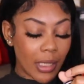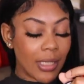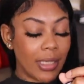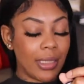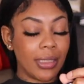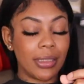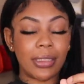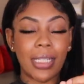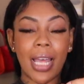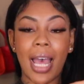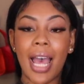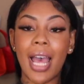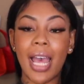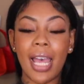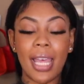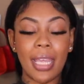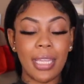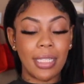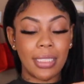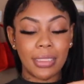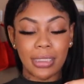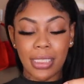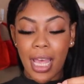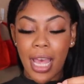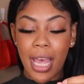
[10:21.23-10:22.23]
It's hot,
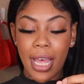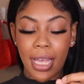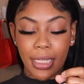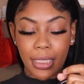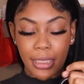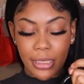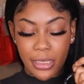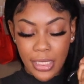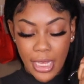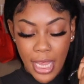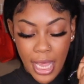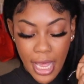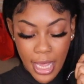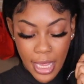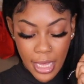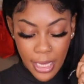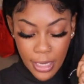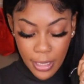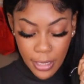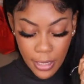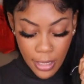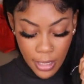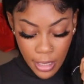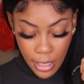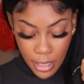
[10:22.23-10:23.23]
it's hot, it's hot,
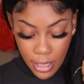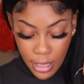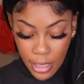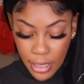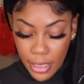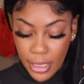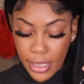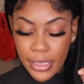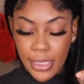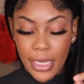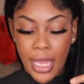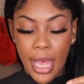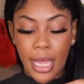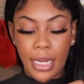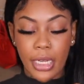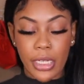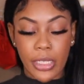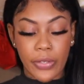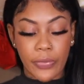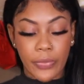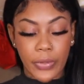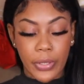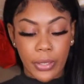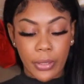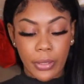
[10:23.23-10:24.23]
it's hot
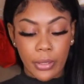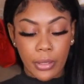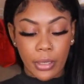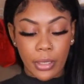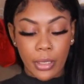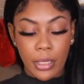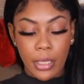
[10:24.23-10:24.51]
as fuck